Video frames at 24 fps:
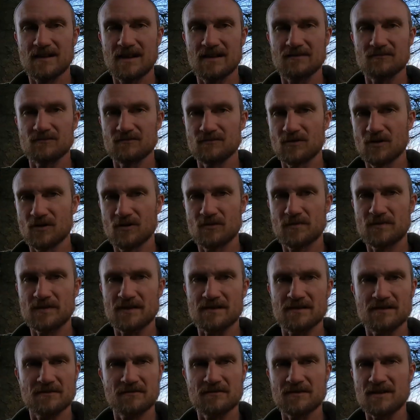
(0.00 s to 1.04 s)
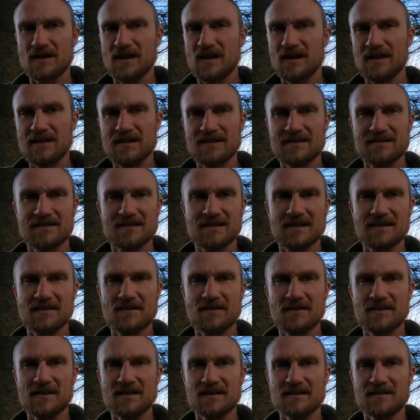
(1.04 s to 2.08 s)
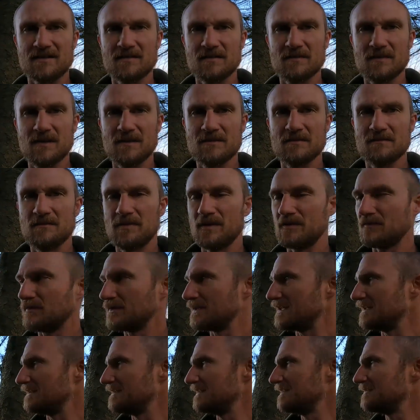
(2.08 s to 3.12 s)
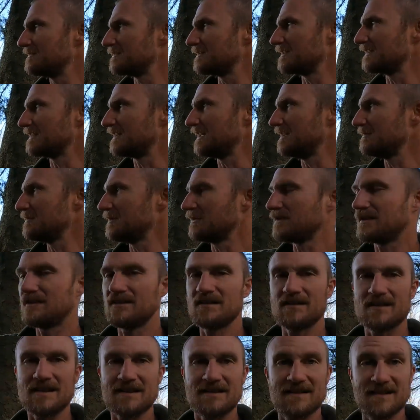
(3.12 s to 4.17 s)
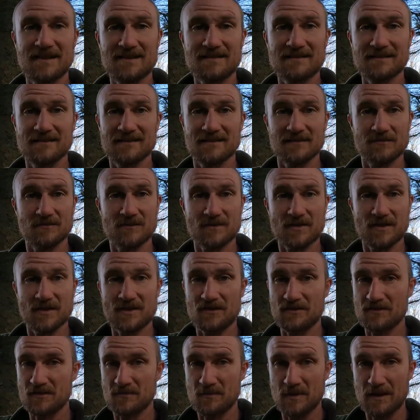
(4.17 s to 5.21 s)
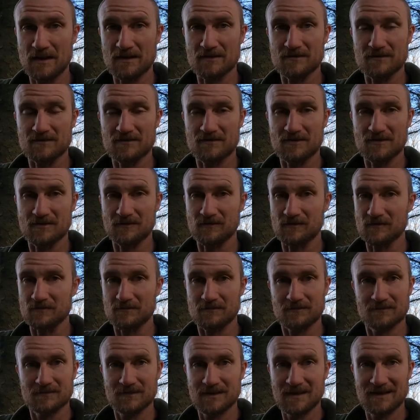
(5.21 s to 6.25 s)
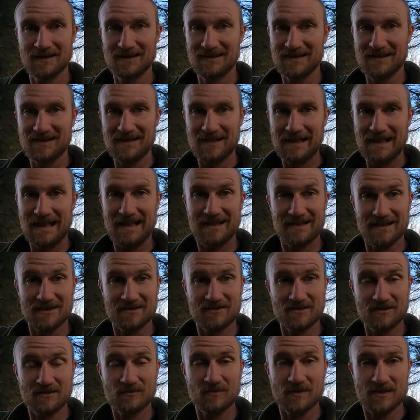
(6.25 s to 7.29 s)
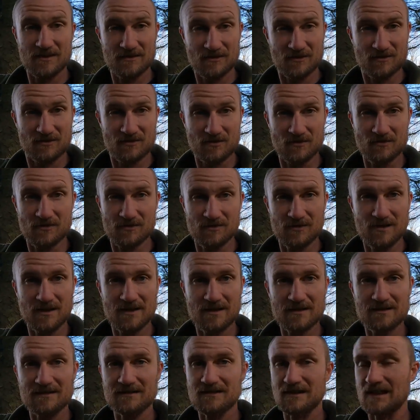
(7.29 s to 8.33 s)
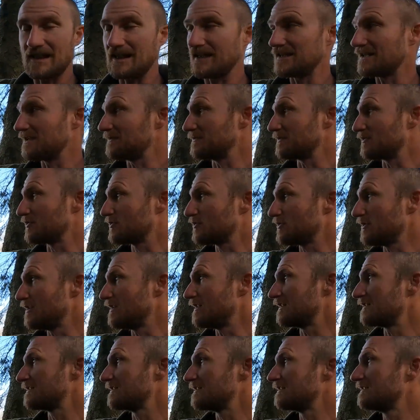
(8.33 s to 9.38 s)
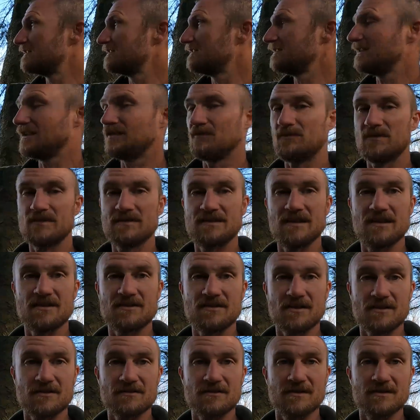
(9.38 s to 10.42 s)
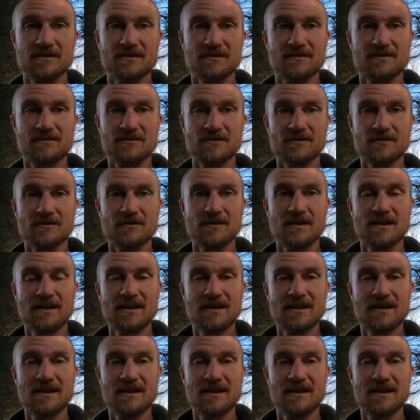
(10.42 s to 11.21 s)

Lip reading: ropes and different heights and things, but what I did was I came out here and I tested it with 100 pounds just from 8 inches, what I just showed you guys, and I was shocked at what that generated. So